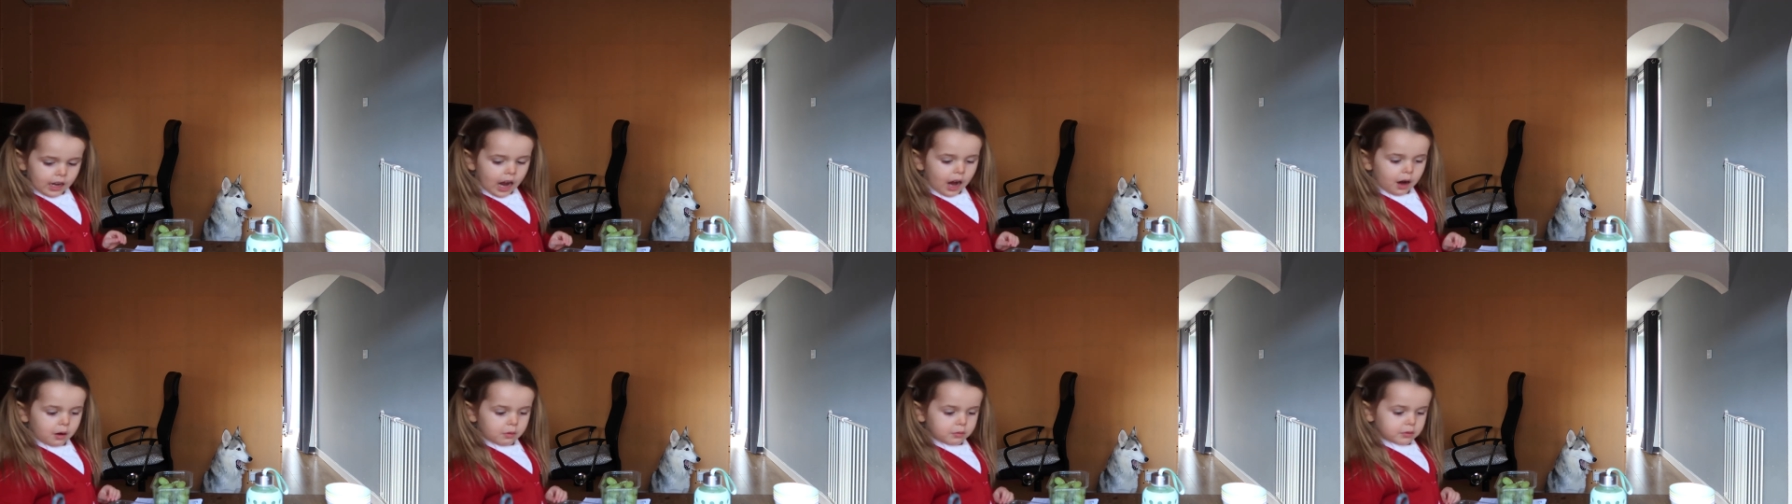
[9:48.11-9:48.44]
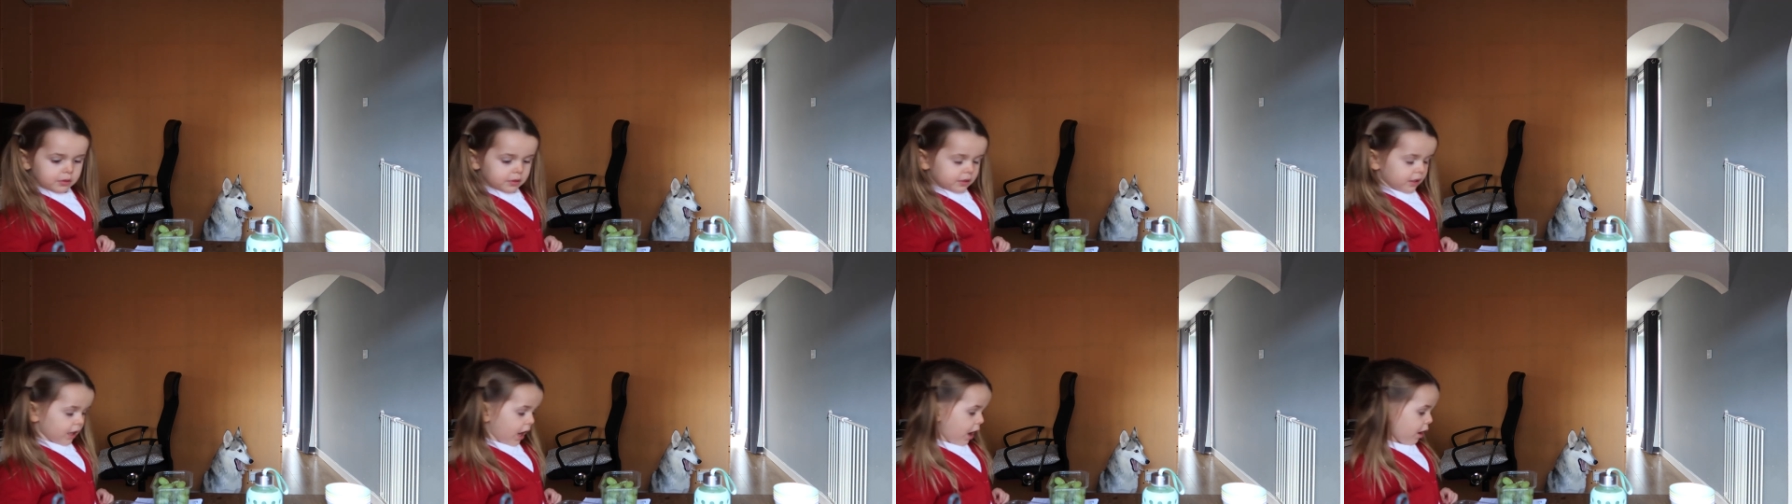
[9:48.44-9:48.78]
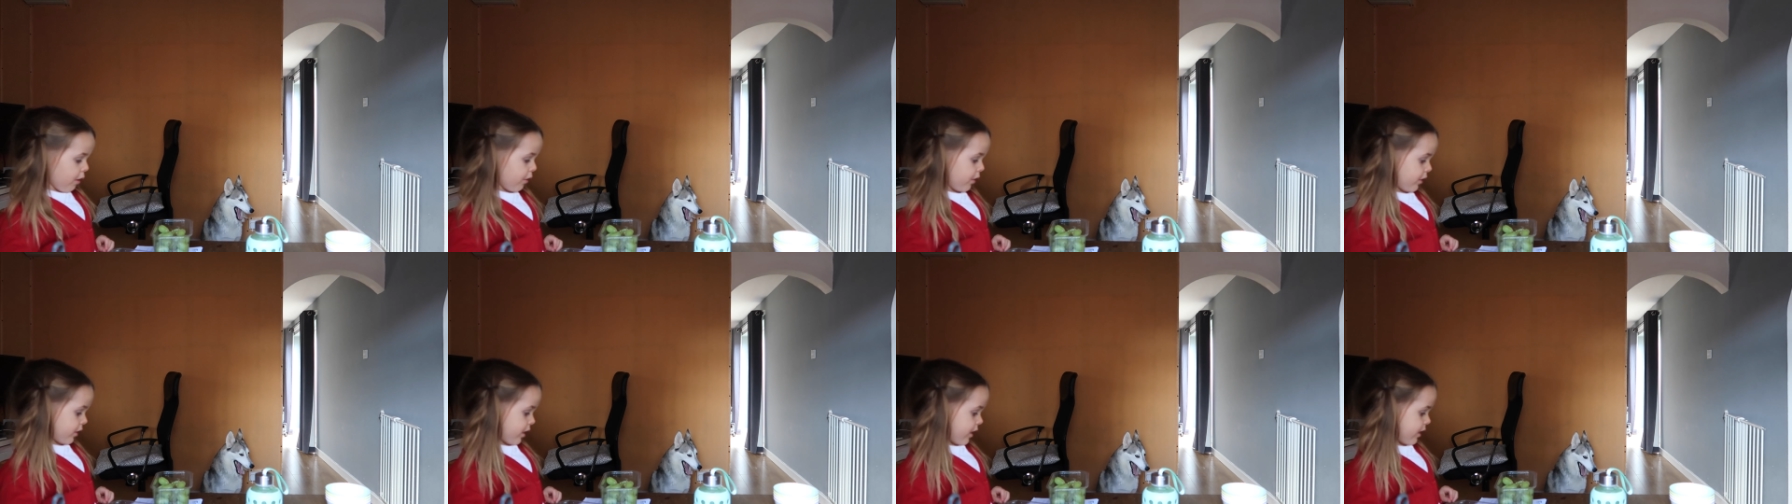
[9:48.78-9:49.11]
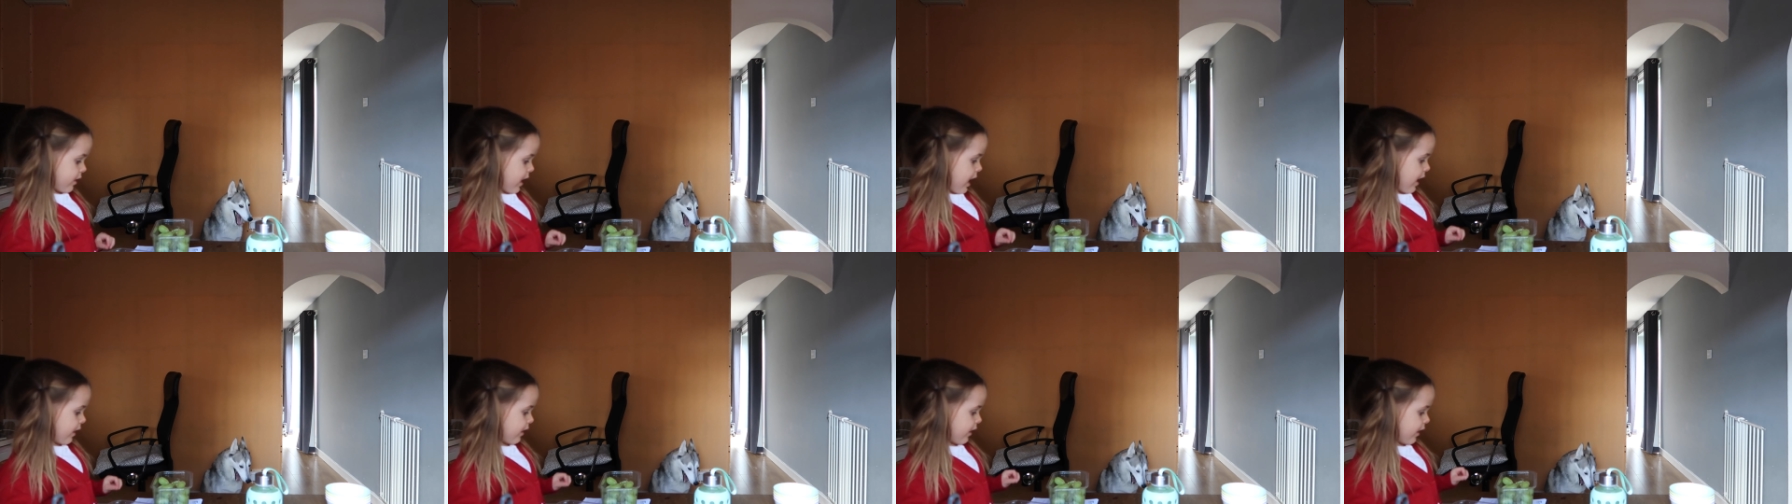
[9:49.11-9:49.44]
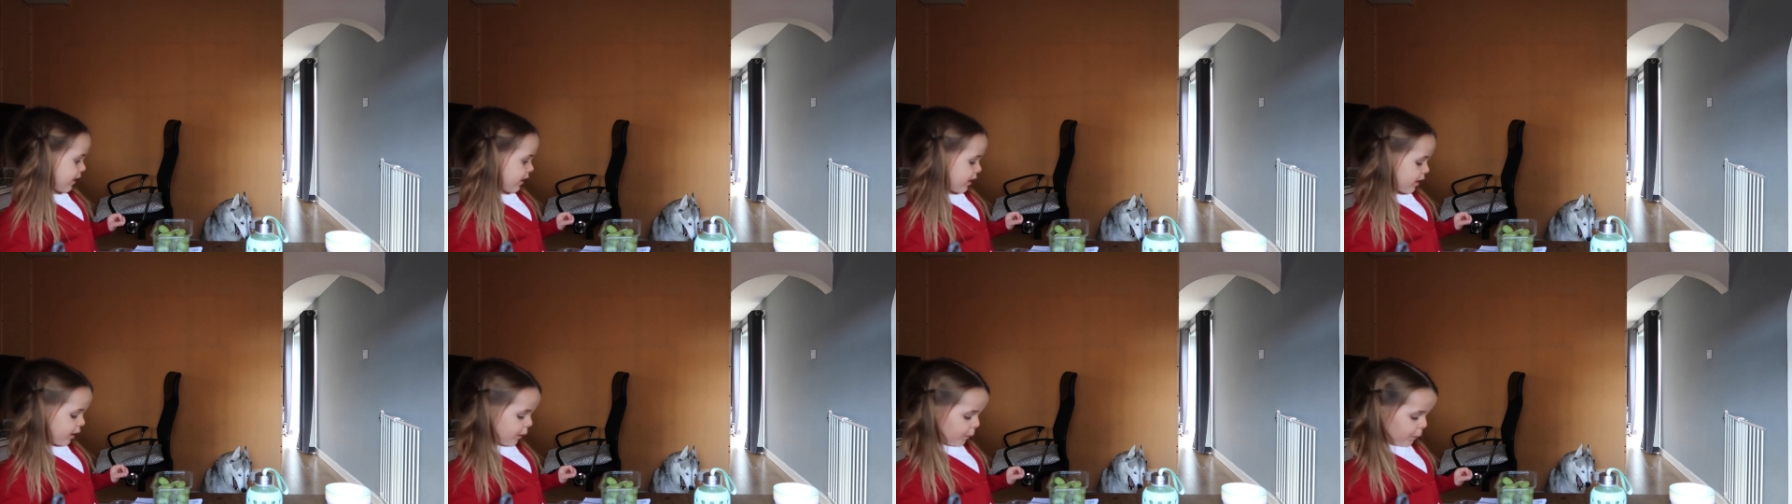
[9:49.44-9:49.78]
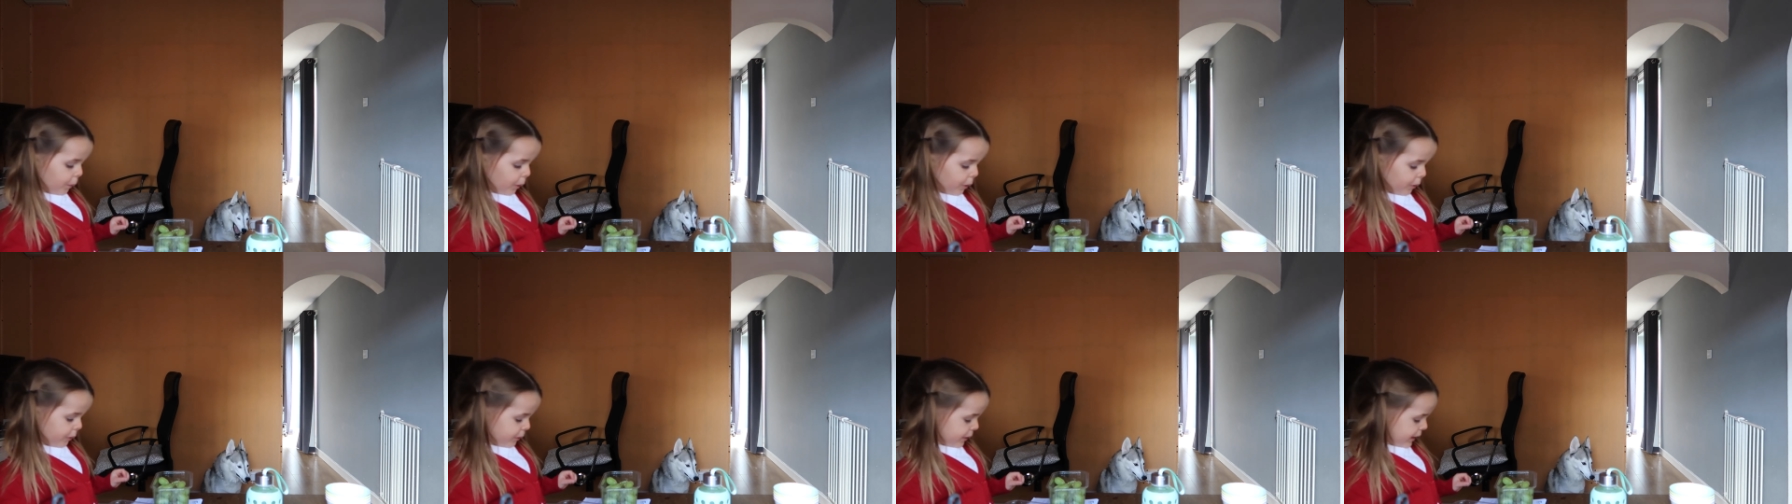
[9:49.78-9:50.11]
I want those many
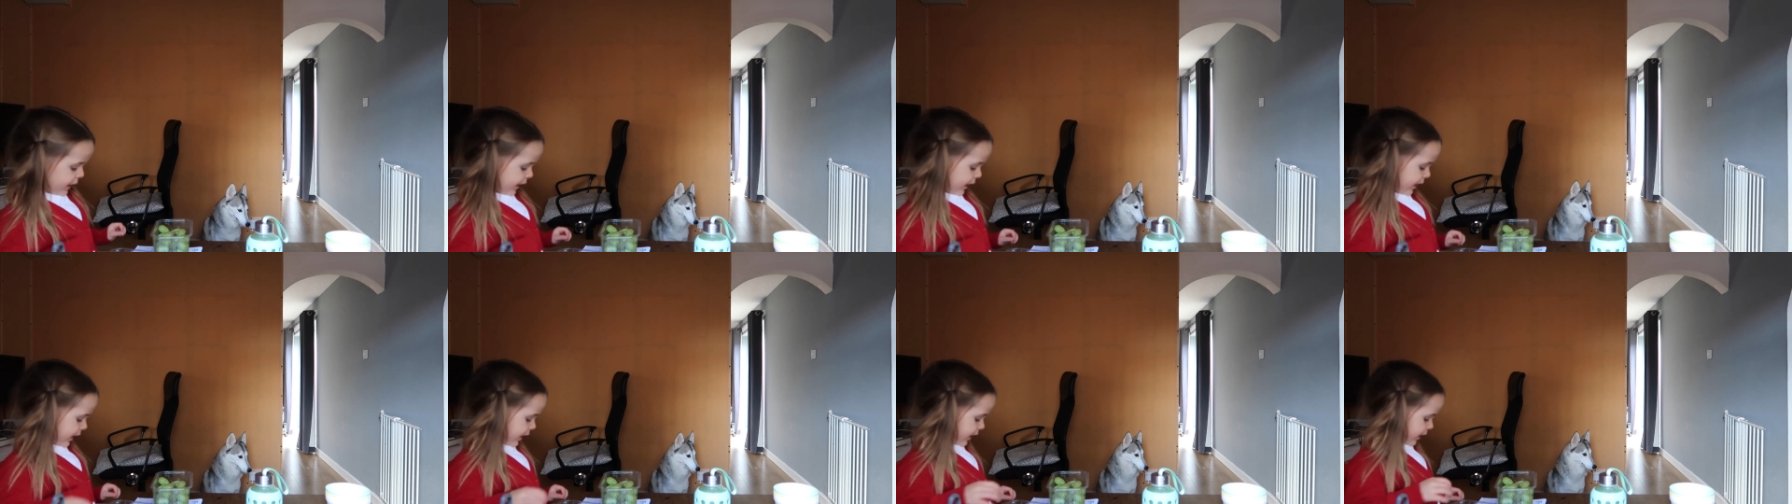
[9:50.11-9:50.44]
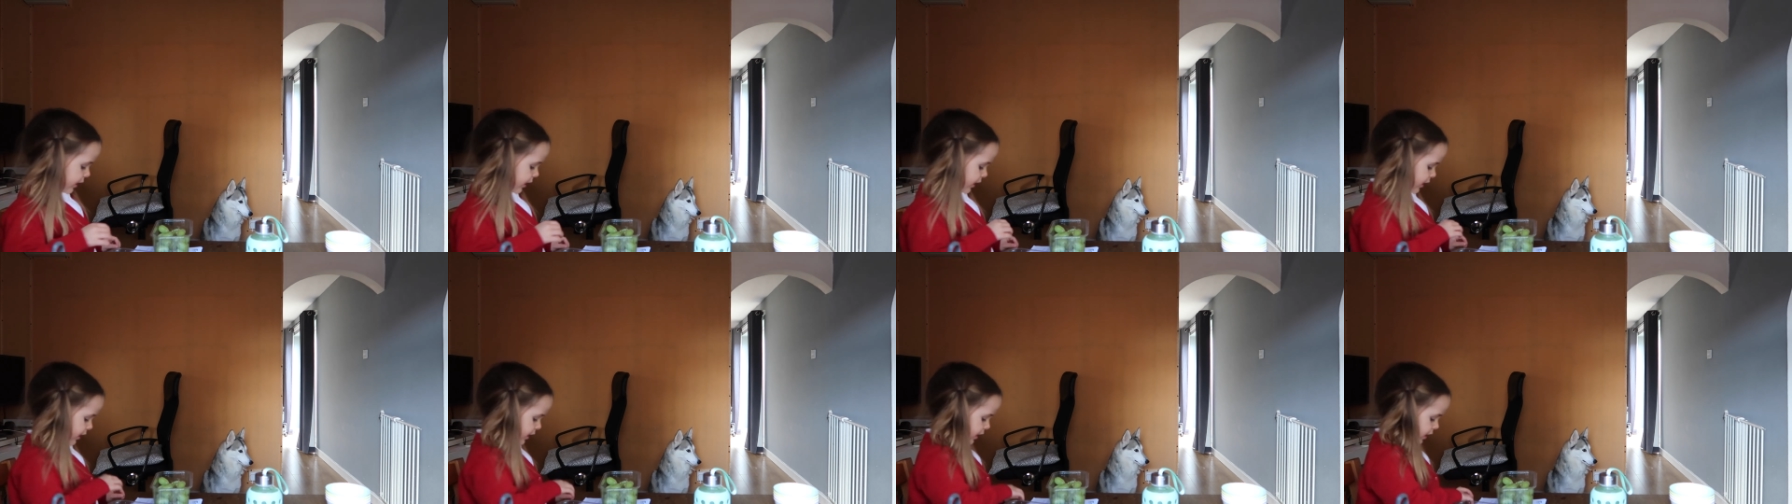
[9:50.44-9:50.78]
for these.